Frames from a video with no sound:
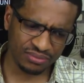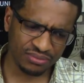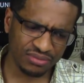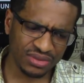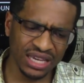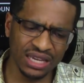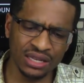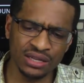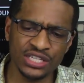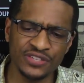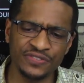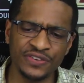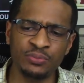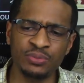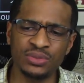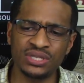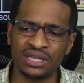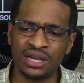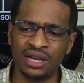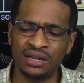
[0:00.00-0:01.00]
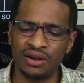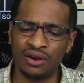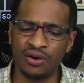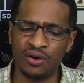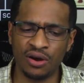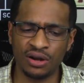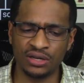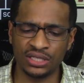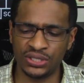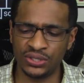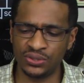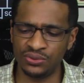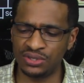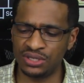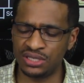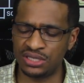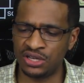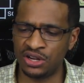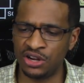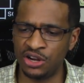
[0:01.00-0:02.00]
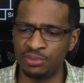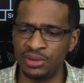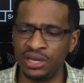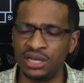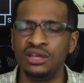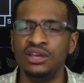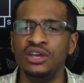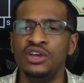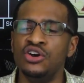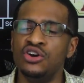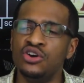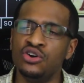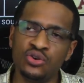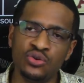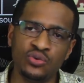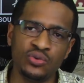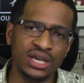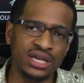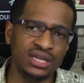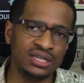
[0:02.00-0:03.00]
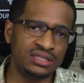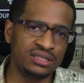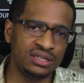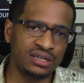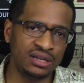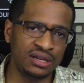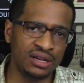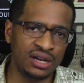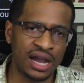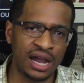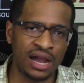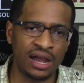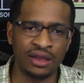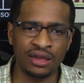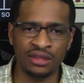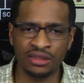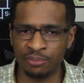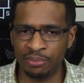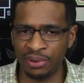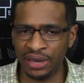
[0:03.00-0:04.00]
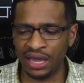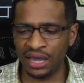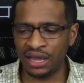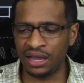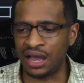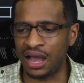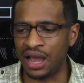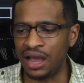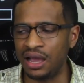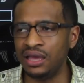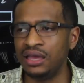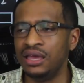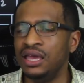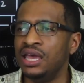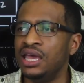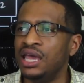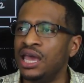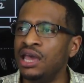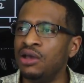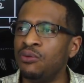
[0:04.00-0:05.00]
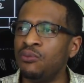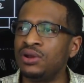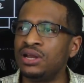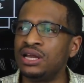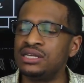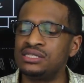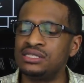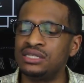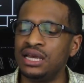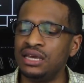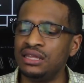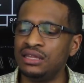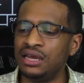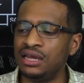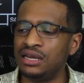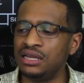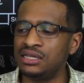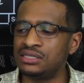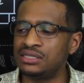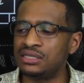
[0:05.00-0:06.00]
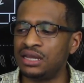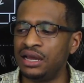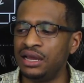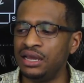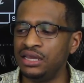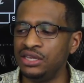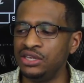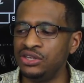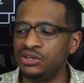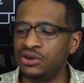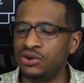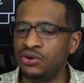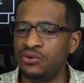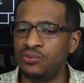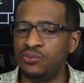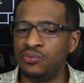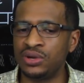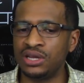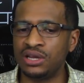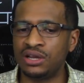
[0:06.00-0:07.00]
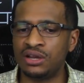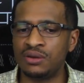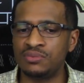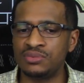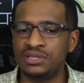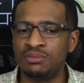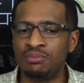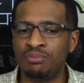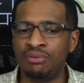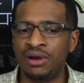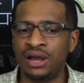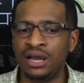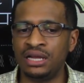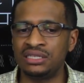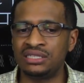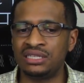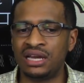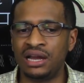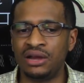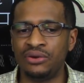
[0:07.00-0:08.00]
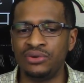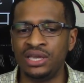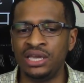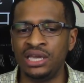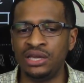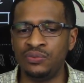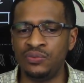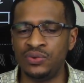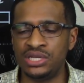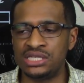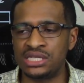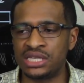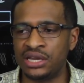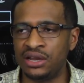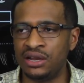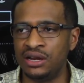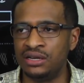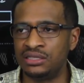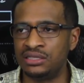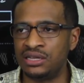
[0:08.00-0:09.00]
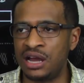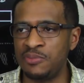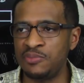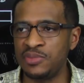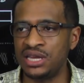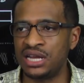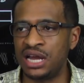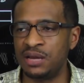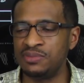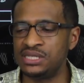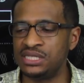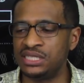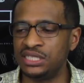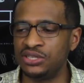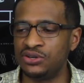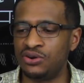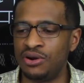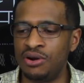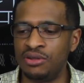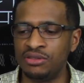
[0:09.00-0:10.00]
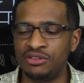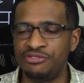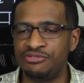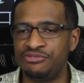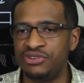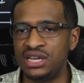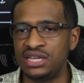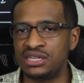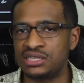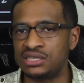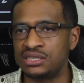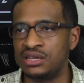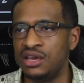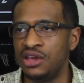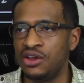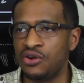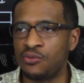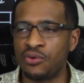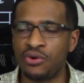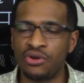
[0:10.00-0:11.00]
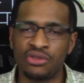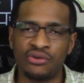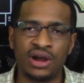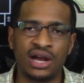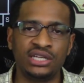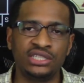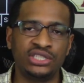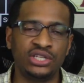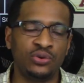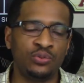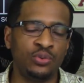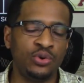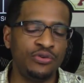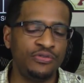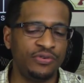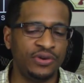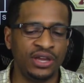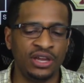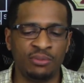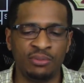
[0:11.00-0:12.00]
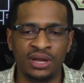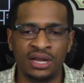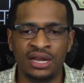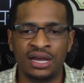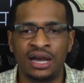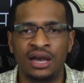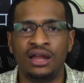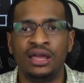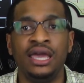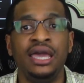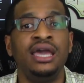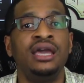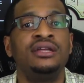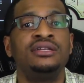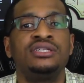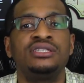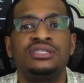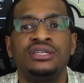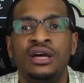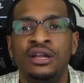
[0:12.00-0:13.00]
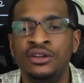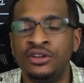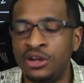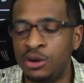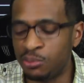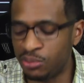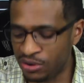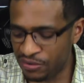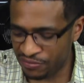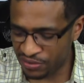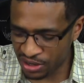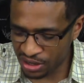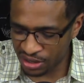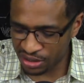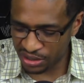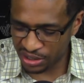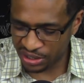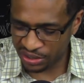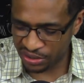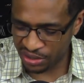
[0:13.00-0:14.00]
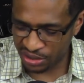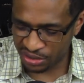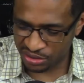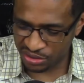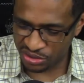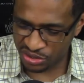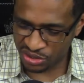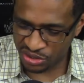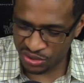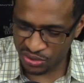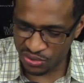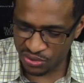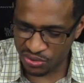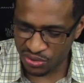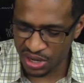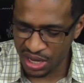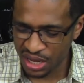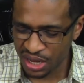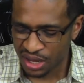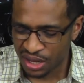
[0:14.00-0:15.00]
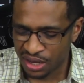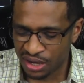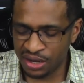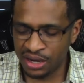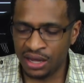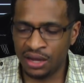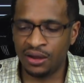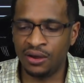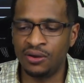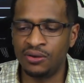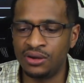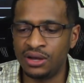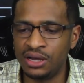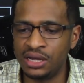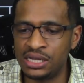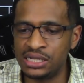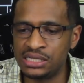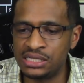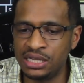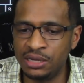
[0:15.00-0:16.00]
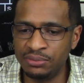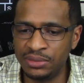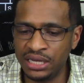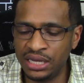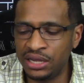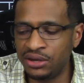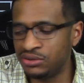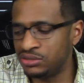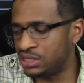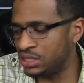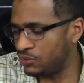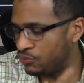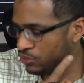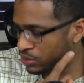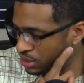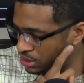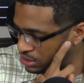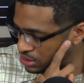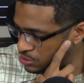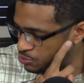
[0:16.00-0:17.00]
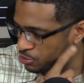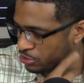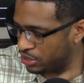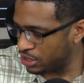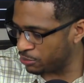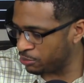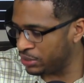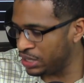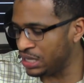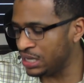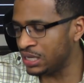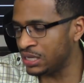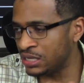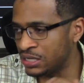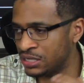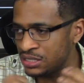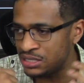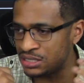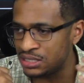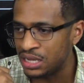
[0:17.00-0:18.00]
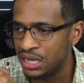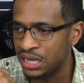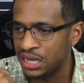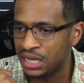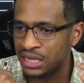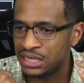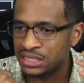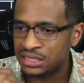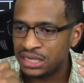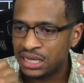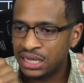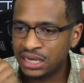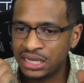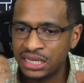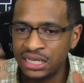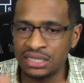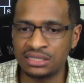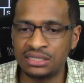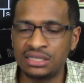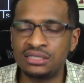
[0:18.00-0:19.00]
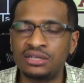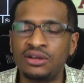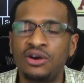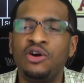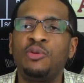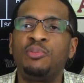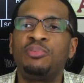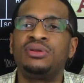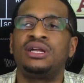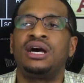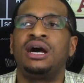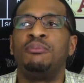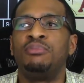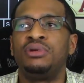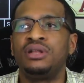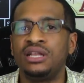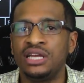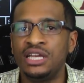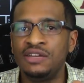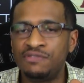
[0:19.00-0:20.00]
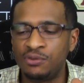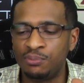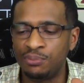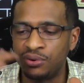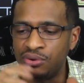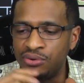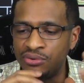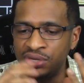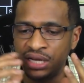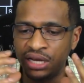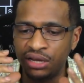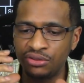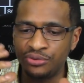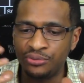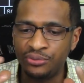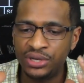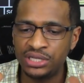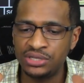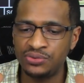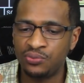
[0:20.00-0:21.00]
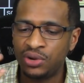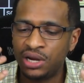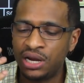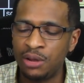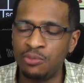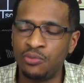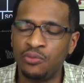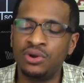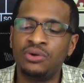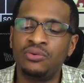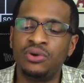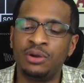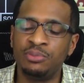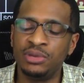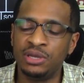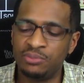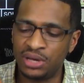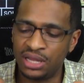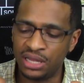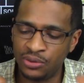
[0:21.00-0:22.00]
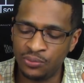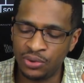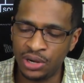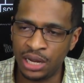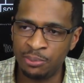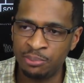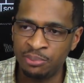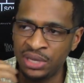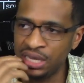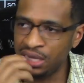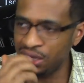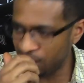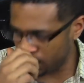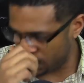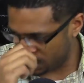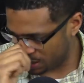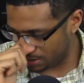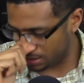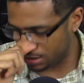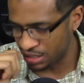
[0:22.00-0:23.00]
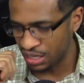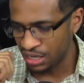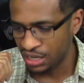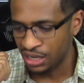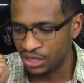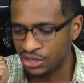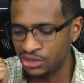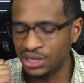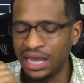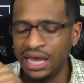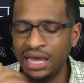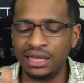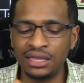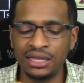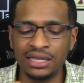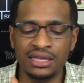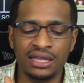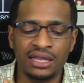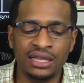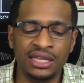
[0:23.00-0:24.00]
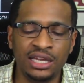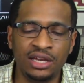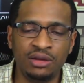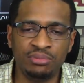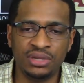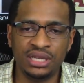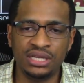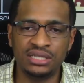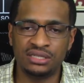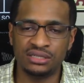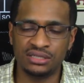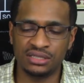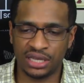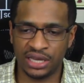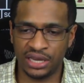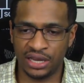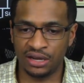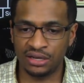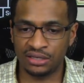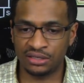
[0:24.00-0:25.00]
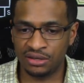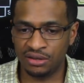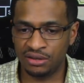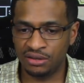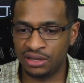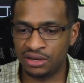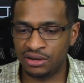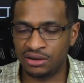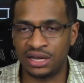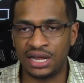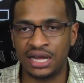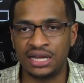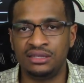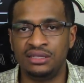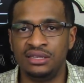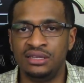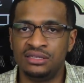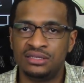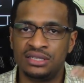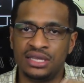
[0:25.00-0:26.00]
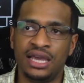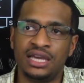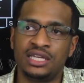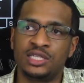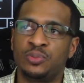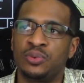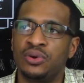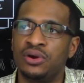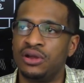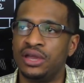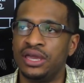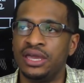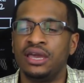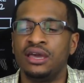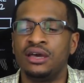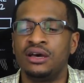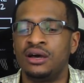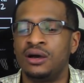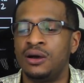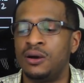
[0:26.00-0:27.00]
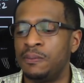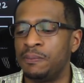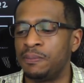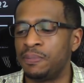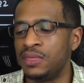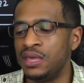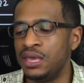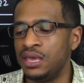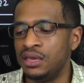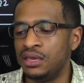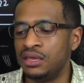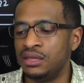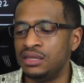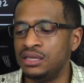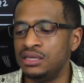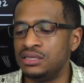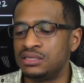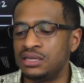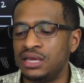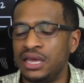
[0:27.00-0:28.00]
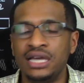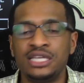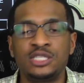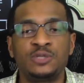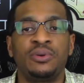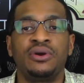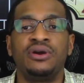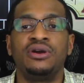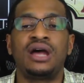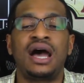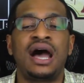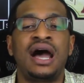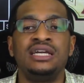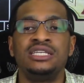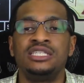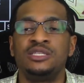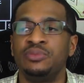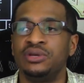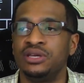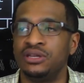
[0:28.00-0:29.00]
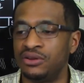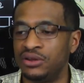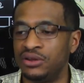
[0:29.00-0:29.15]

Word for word: in this film, it's kind of hard to determine who is the good guy and the bad guy. And when I say that is like, you know, when it comes to Brian Tyree Henry's character, I mean, I'm still on the fence whether I should root for him or not, and just a number of other characters too. Now, uh, something else that really just bugged me is, is that is this whole plot believable? Now, the reason, what I, what do I mean by that? What I mean is, you have Liam Neeson's character that are like these expert, um, these expert heistmen or